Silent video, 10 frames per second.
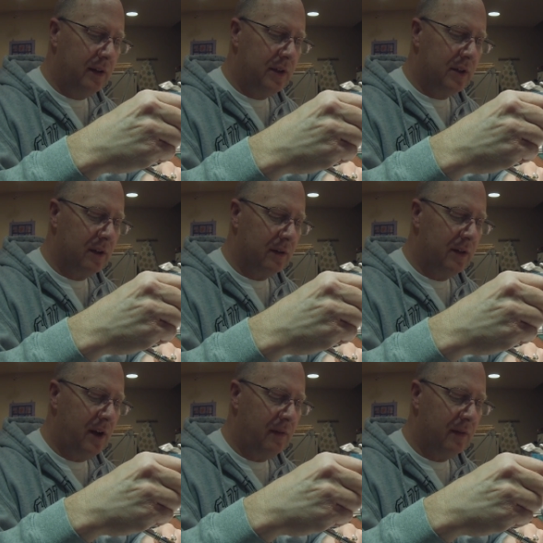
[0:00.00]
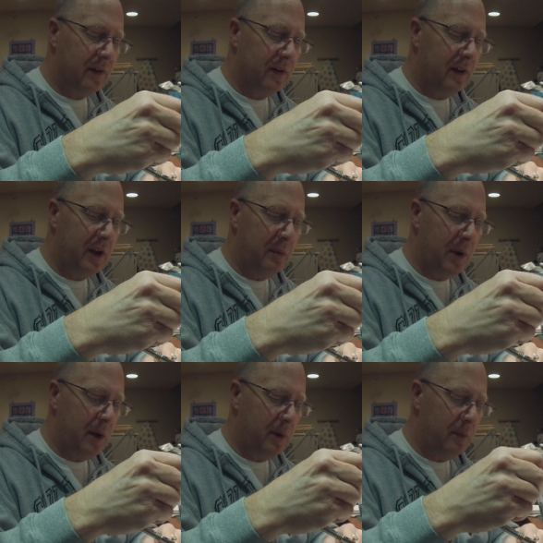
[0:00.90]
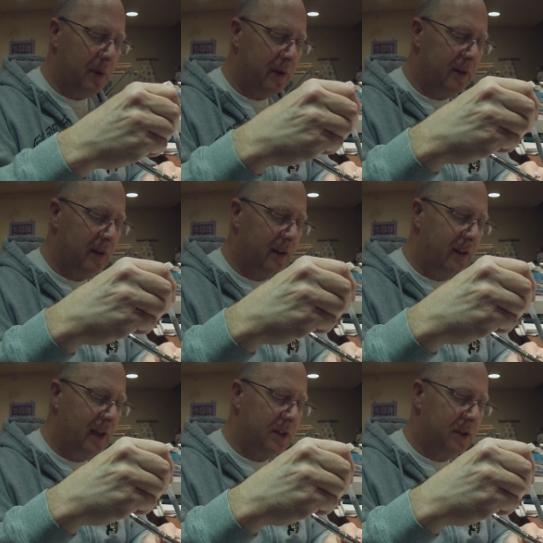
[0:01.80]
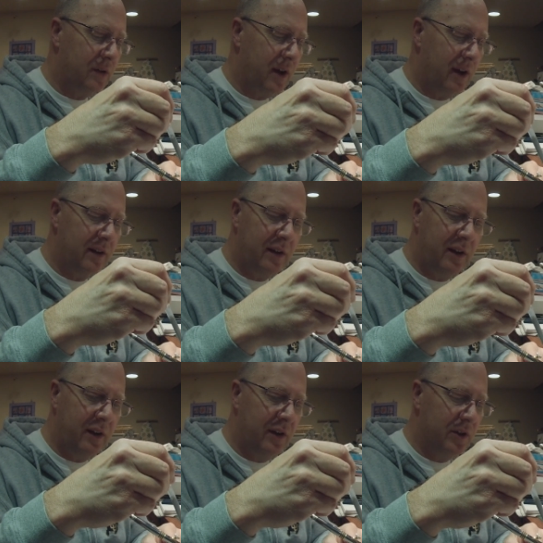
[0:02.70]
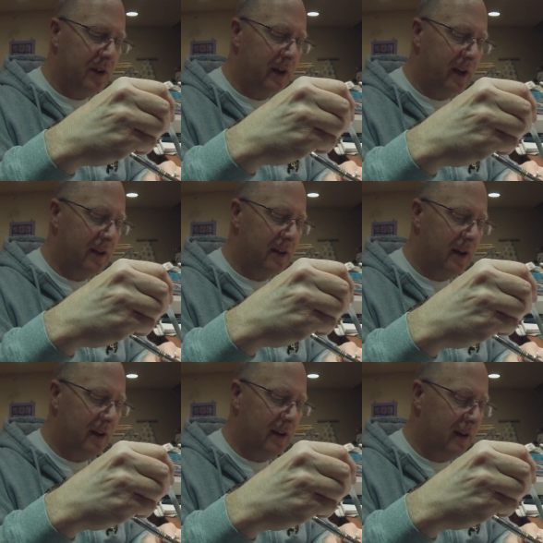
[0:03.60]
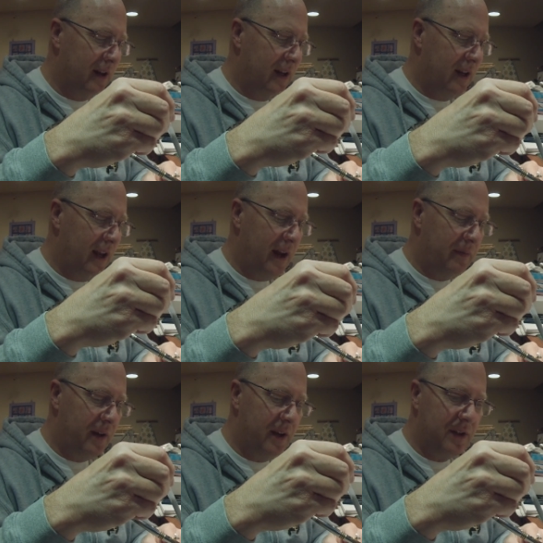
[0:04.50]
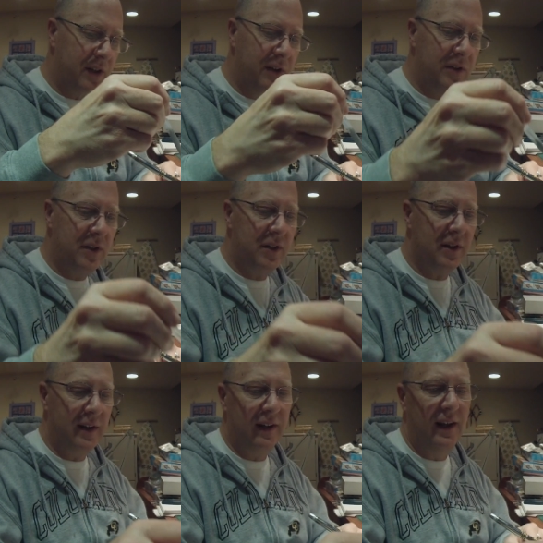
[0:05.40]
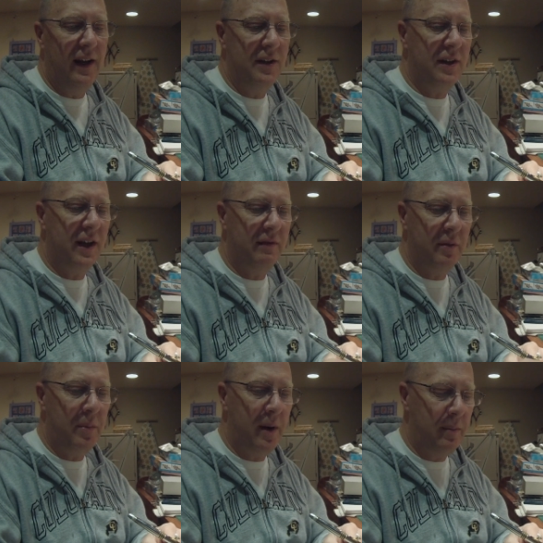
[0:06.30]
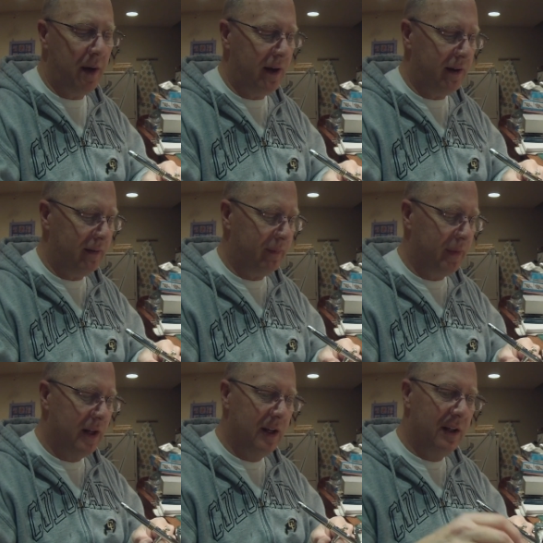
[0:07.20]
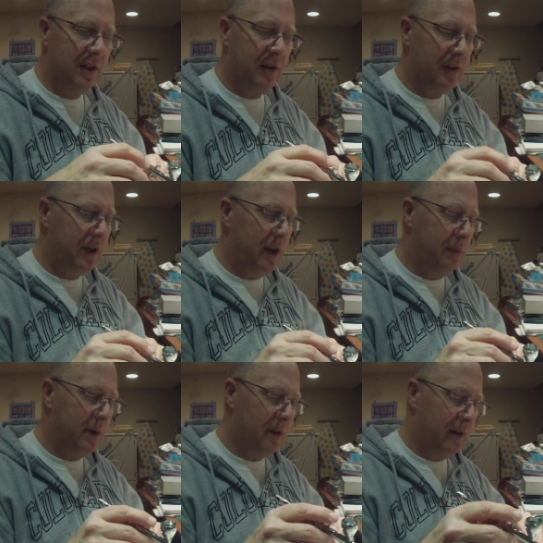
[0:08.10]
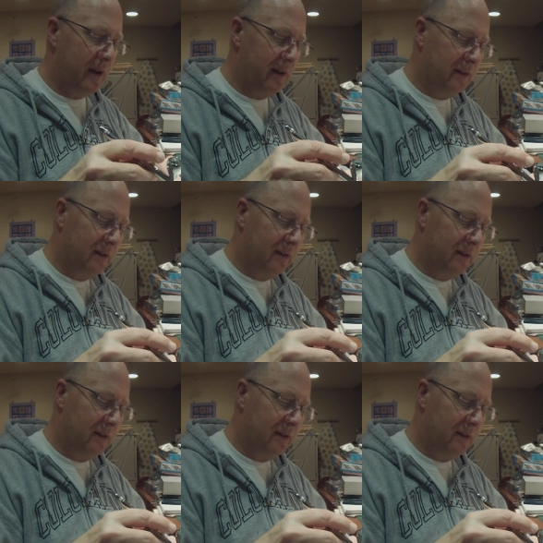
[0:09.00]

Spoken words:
It's a little tougher to clean maybe, but that's okay. You can usually get half a dozen uses at least out of a pipette, as long as you keep it clean.